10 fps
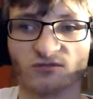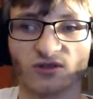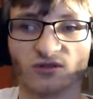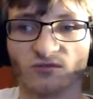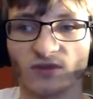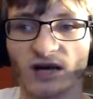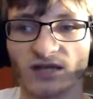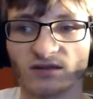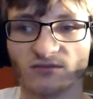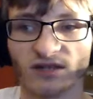You can buy
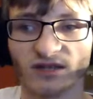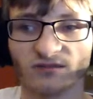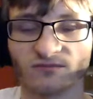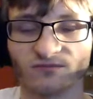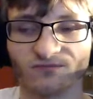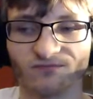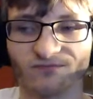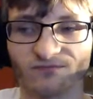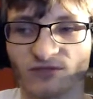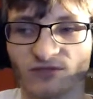them like
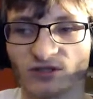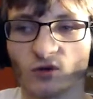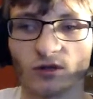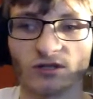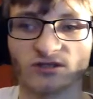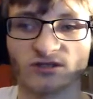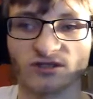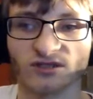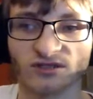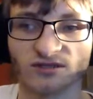put coins
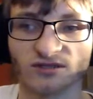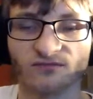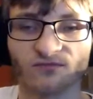in, and